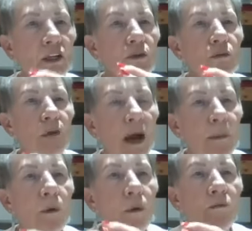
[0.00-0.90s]
to rub
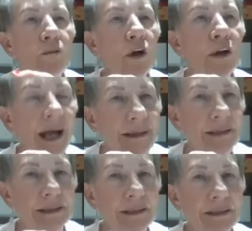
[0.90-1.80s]
off on
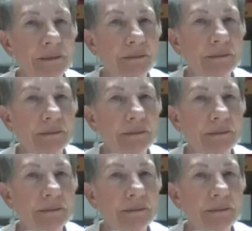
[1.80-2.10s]
others,